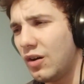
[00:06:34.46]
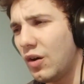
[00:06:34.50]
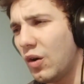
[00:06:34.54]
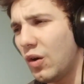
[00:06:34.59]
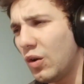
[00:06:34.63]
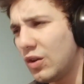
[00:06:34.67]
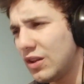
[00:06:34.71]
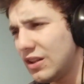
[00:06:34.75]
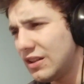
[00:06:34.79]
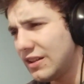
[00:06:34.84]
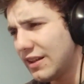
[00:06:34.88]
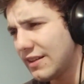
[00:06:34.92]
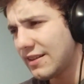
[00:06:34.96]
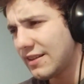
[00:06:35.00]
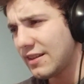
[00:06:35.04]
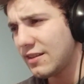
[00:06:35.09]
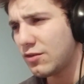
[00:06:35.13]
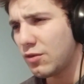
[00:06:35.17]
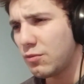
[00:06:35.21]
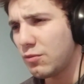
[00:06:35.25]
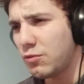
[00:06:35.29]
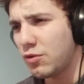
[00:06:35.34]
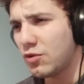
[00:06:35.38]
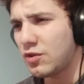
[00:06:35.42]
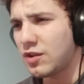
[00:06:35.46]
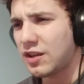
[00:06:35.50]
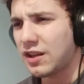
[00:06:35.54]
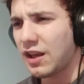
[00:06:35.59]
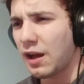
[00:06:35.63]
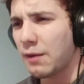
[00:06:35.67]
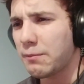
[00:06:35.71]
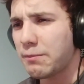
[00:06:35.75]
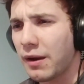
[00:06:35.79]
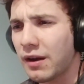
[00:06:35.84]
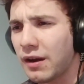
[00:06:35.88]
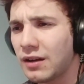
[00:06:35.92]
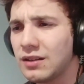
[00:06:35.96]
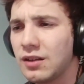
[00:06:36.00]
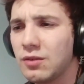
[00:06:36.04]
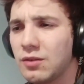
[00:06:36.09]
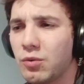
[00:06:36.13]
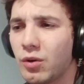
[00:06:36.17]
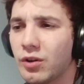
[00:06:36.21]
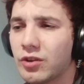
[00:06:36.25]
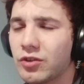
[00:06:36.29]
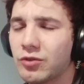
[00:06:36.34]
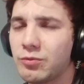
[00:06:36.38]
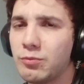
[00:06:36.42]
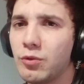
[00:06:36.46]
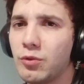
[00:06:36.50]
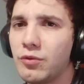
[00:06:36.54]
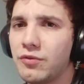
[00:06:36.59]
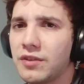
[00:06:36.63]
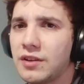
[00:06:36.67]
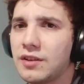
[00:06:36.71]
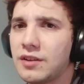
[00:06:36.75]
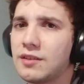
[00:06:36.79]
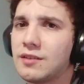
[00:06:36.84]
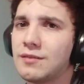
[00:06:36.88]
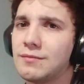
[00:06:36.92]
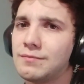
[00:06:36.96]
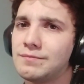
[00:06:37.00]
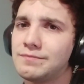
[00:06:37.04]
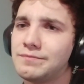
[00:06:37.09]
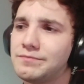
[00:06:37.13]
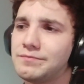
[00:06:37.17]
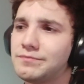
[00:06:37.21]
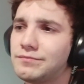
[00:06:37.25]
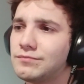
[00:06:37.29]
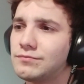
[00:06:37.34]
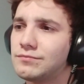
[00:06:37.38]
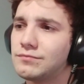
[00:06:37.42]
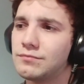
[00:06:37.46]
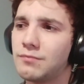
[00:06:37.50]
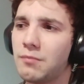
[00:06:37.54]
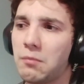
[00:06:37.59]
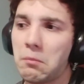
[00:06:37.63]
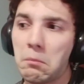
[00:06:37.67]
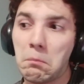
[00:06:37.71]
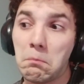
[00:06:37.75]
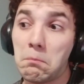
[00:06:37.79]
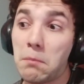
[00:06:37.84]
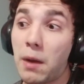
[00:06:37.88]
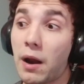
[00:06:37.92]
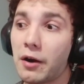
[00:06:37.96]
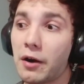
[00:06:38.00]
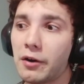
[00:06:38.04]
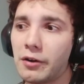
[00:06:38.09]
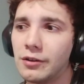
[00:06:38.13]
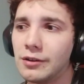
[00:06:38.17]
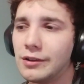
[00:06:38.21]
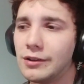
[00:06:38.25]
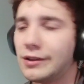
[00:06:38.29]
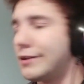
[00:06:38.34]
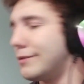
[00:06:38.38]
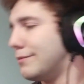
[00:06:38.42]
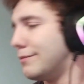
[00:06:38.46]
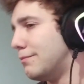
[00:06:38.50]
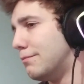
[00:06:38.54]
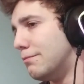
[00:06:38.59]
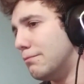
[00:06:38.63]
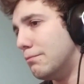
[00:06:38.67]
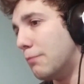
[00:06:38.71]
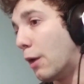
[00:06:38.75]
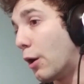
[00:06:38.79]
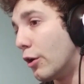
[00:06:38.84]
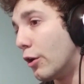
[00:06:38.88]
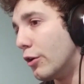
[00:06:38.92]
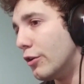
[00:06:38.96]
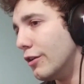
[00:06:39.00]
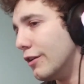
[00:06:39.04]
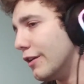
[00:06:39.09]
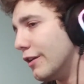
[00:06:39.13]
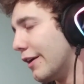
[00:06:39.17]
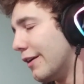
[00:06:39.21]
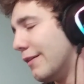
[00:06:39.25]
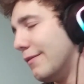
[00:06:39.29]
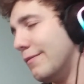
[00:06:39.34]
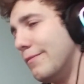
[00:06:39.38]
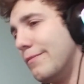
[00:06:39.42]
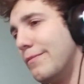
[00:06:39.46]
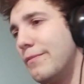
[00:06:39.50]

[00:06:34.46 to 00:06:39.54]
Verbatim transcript: Only listen to music. I barely watch movies. Barely. Barely.